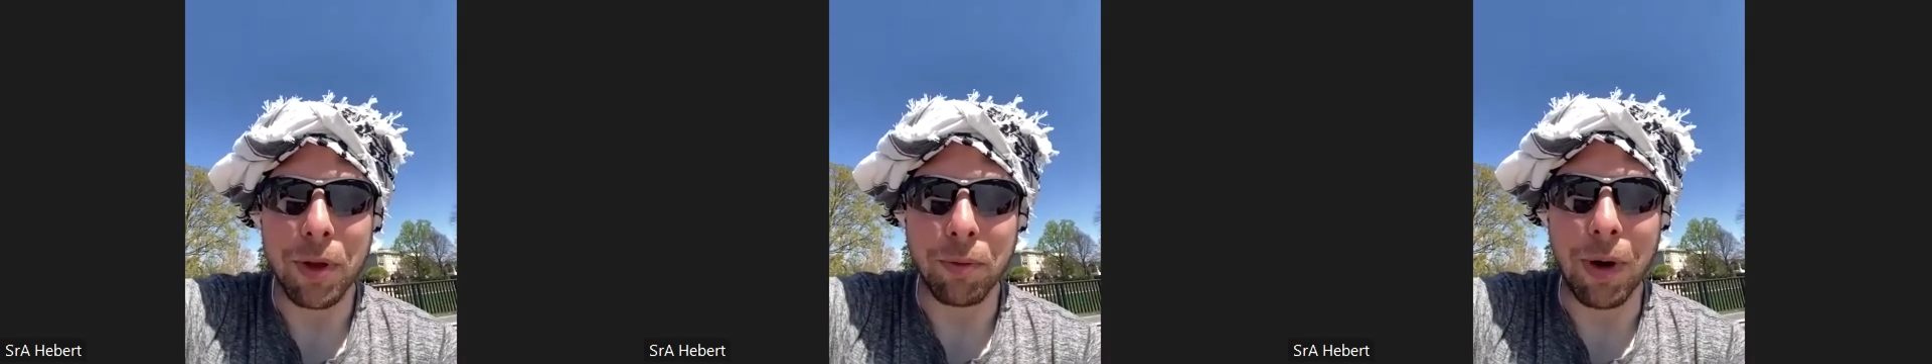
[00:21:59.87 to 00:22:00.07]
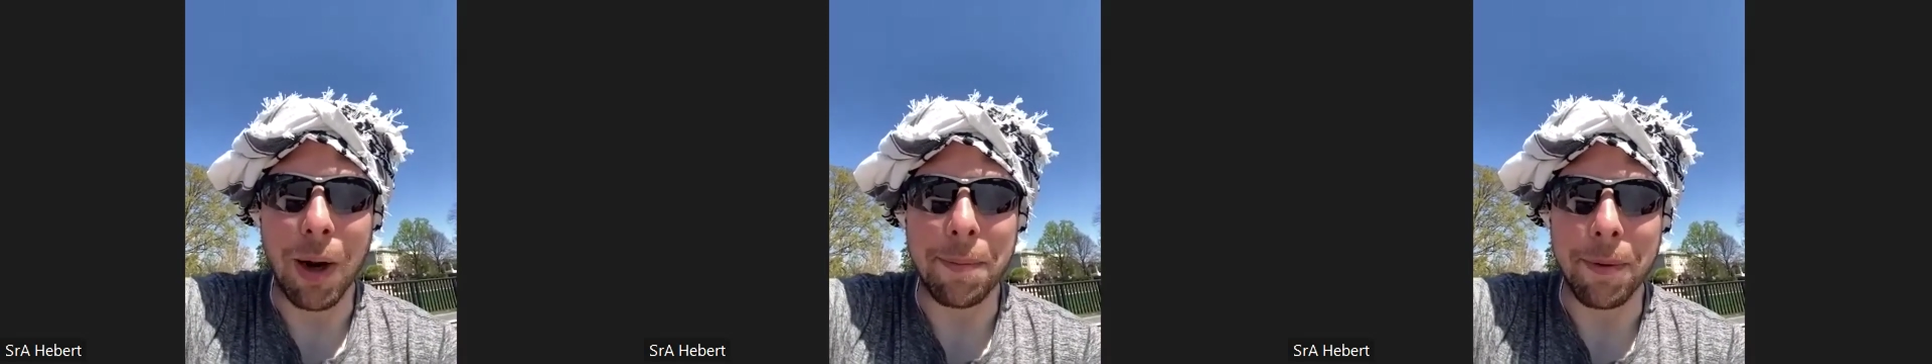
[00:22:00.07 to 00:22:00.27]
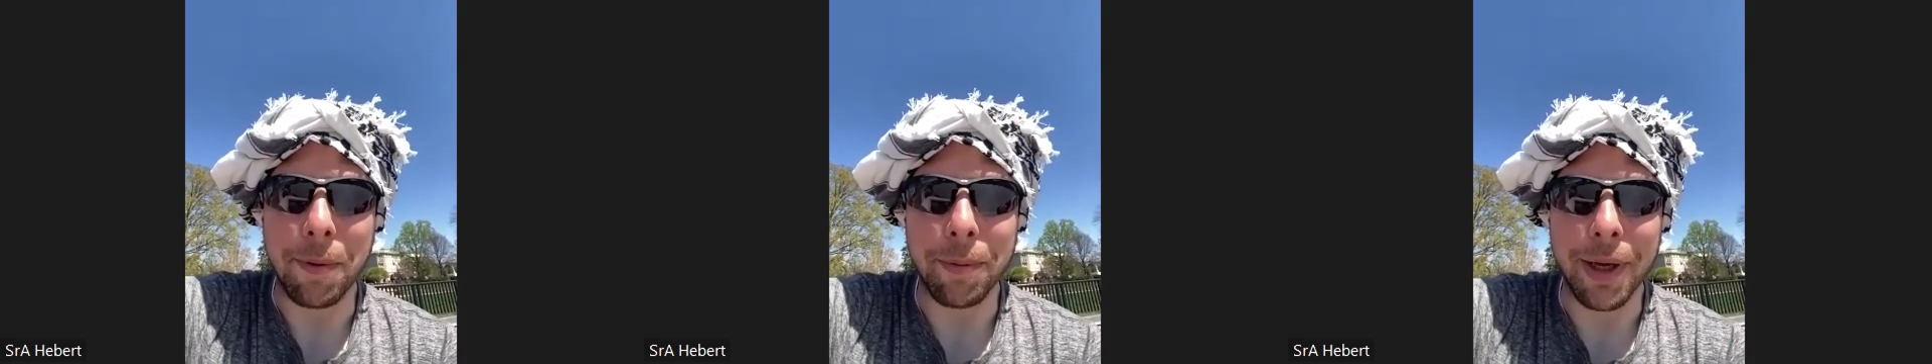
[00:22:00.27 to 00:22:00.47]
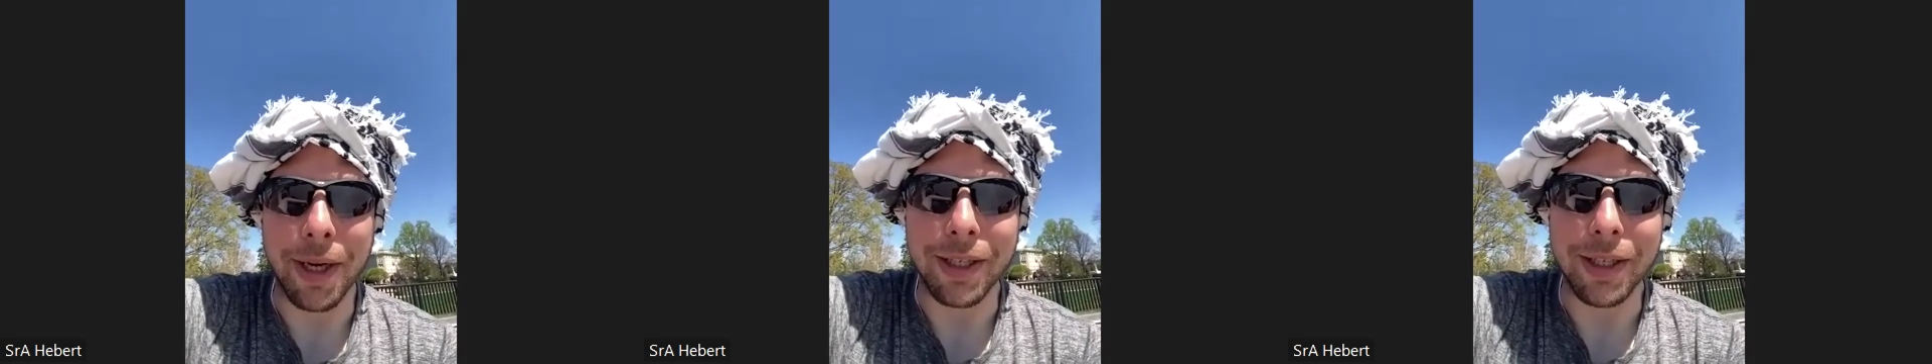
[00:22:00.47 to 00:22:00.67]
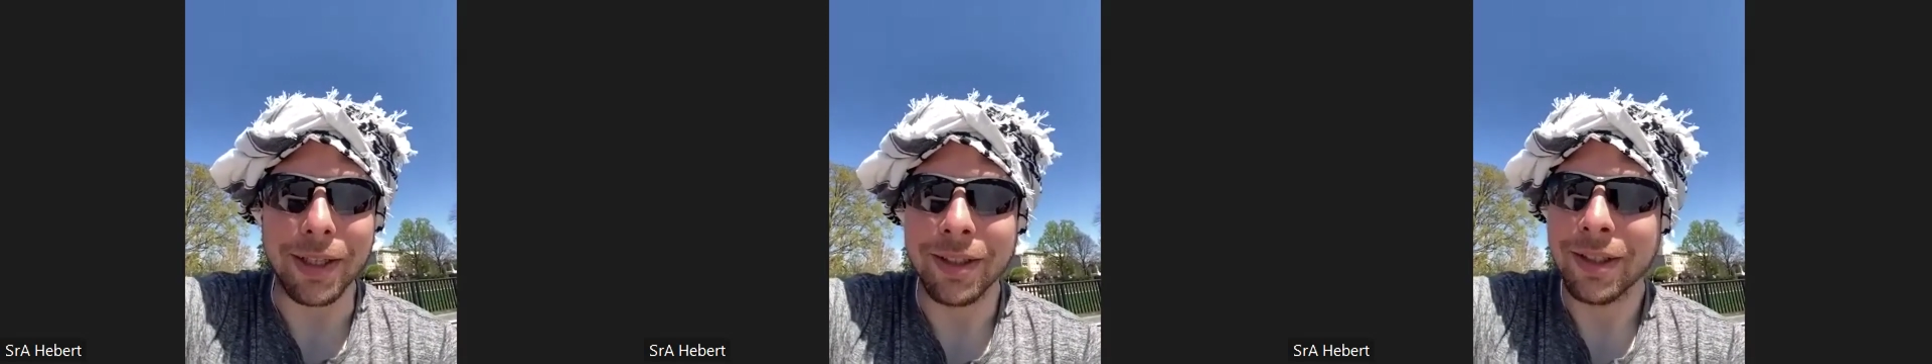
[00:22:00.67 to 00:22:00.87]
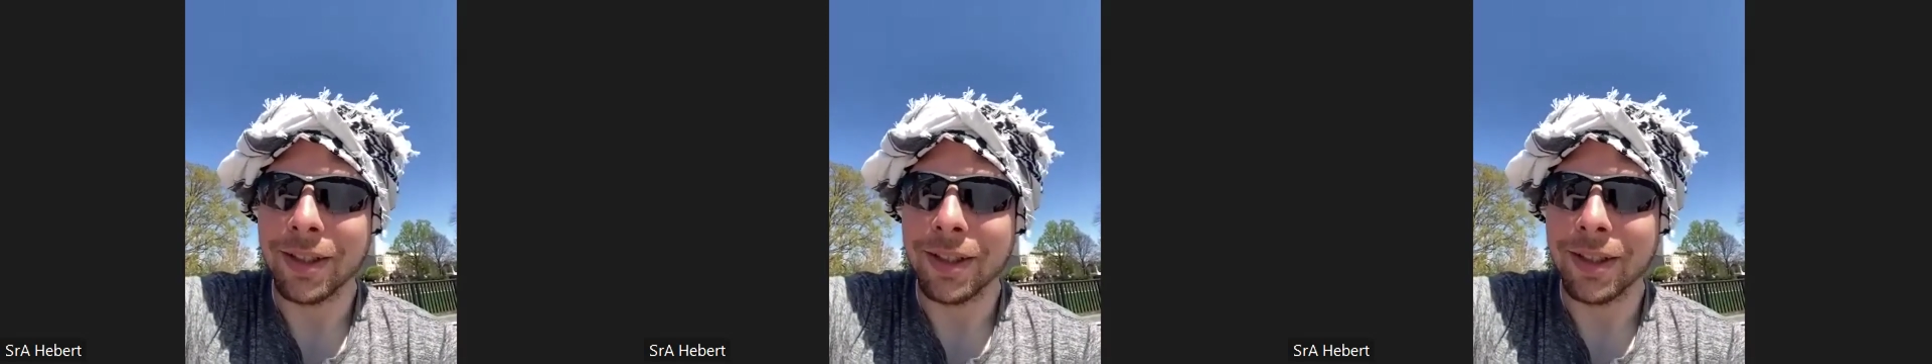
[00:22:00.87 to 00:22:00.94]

reprimanded.